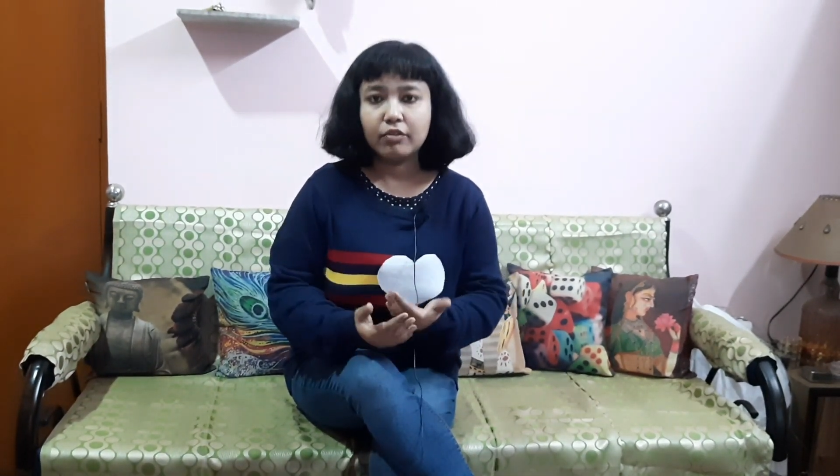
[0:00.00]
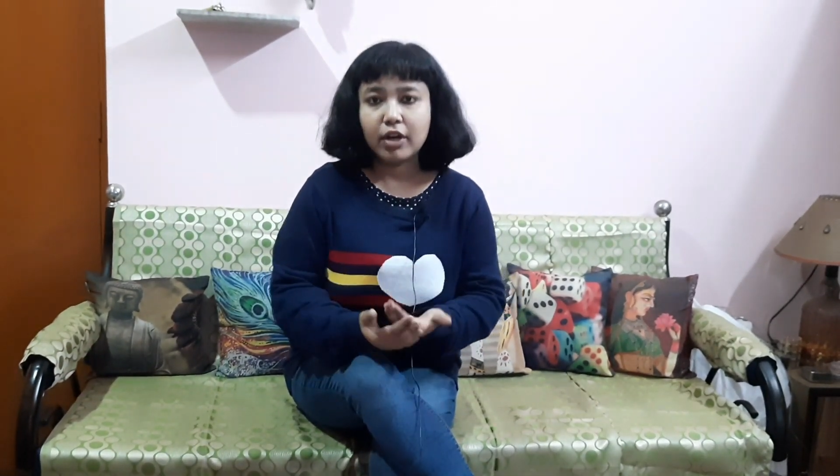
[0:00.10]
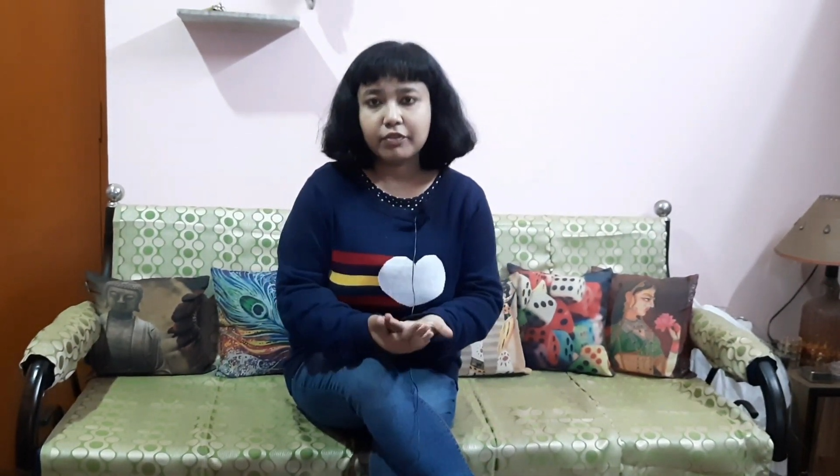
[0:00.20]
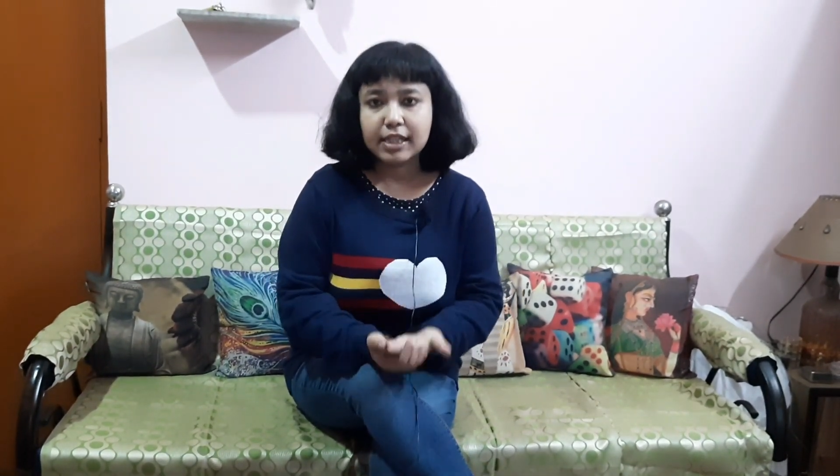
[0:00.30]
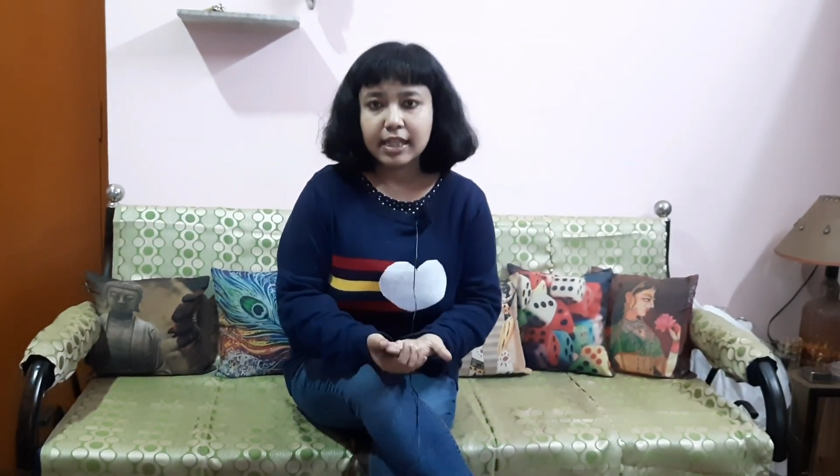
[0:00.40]

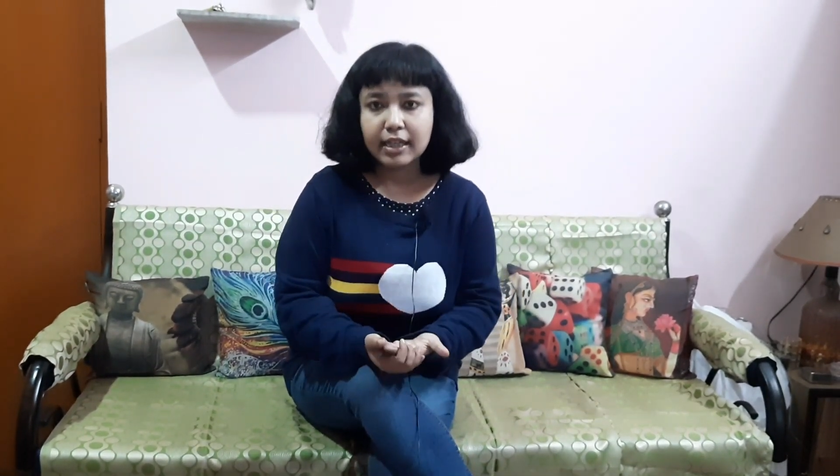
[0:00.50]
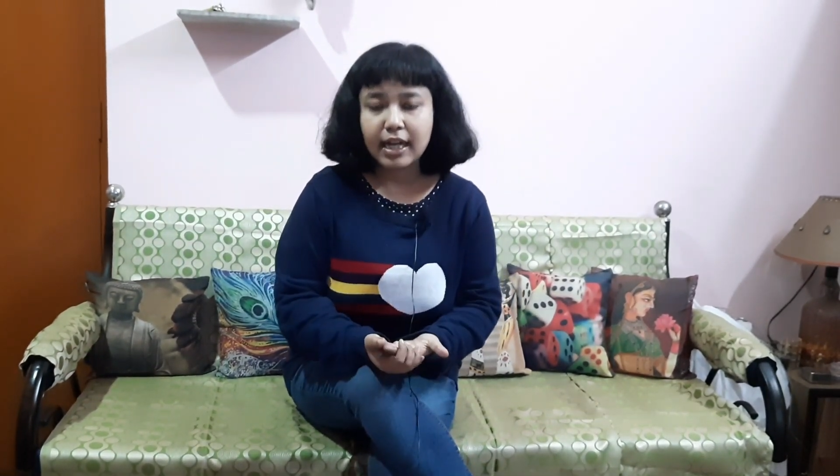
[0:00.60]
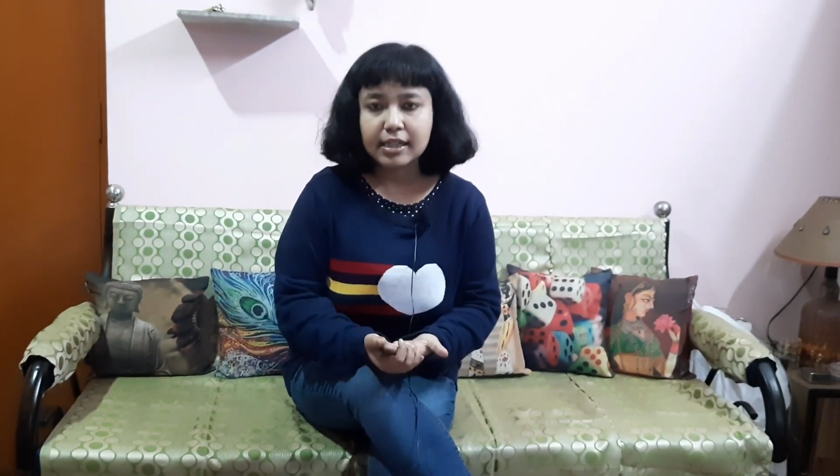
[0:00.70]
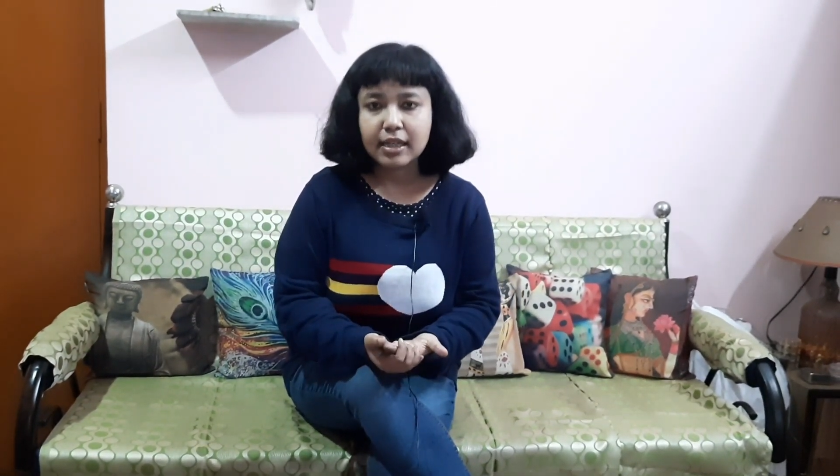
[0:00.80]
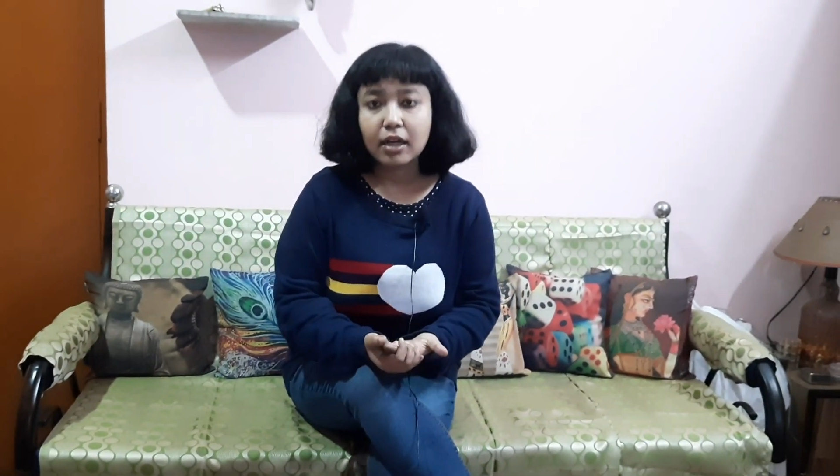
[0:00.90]
what we say
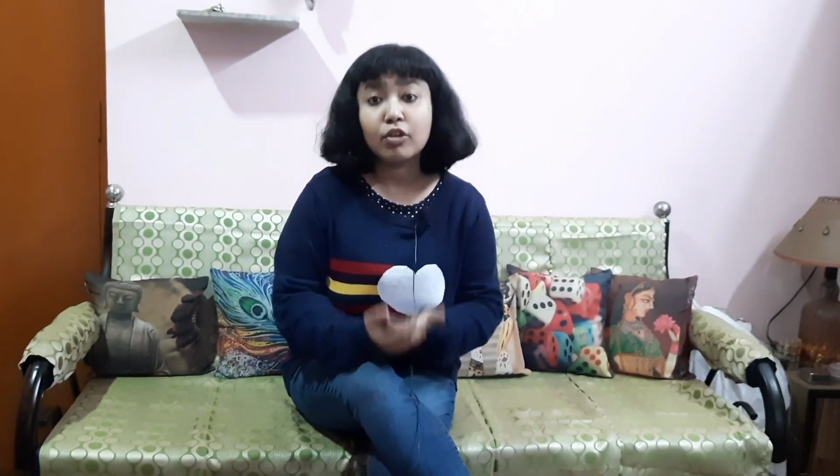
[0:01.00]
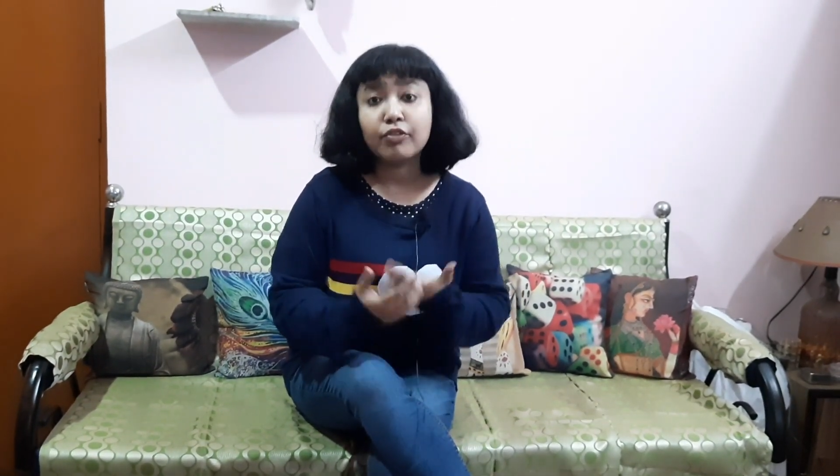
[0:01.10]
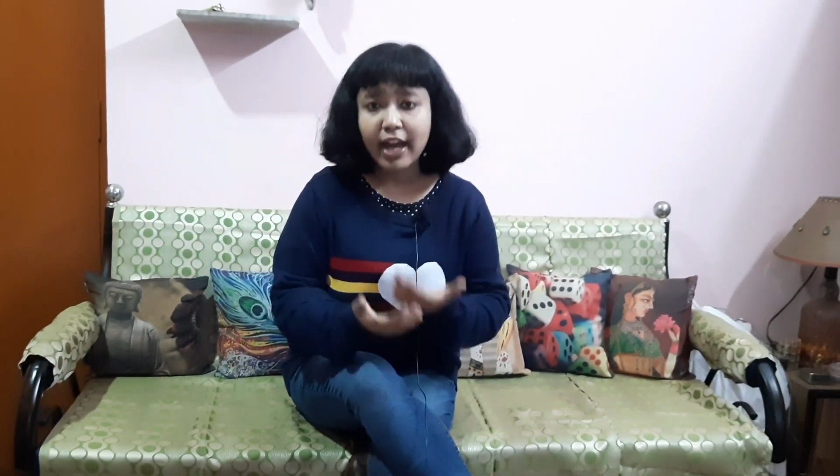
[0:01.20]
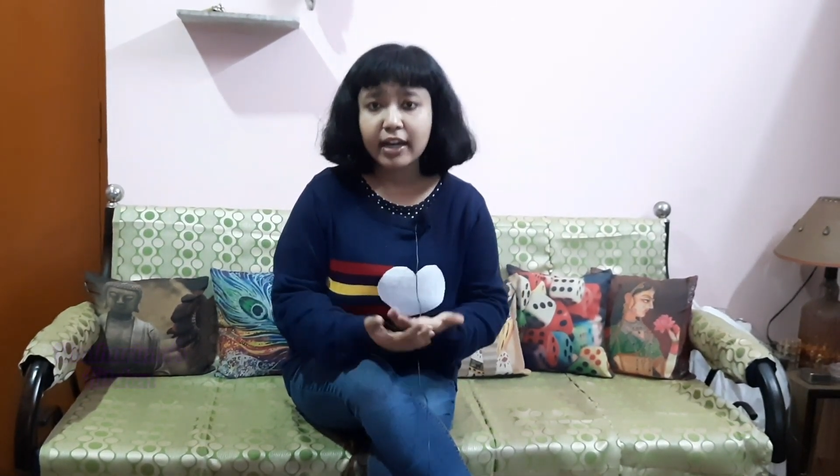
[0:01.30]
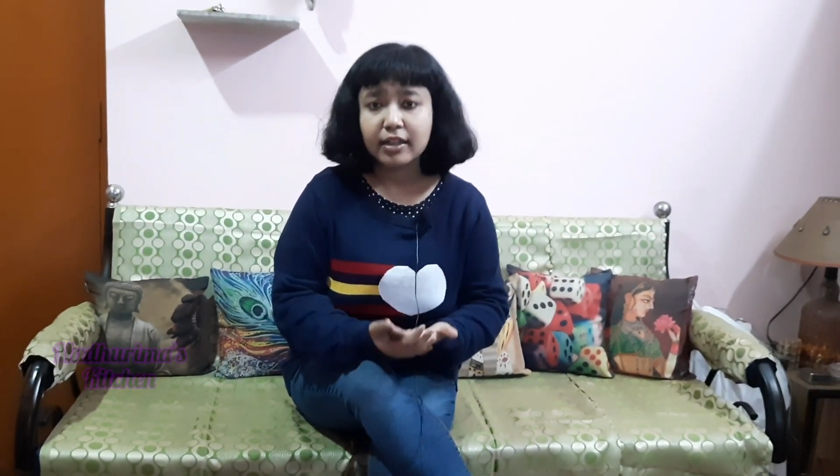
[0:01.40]
that is or
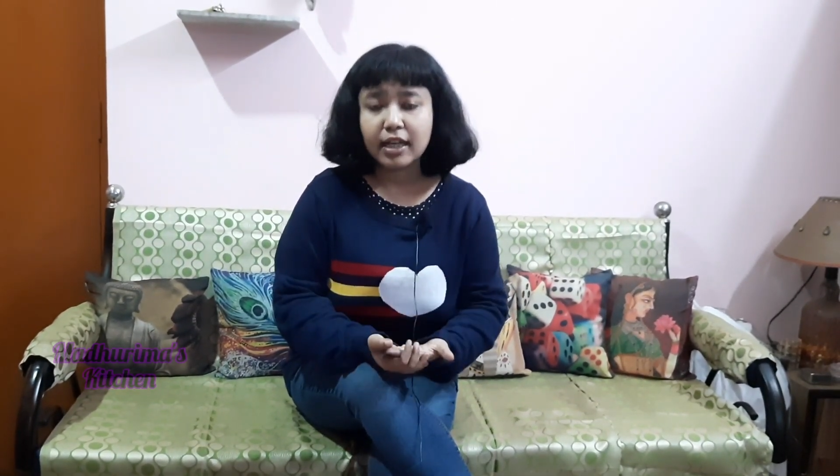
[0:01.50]
fat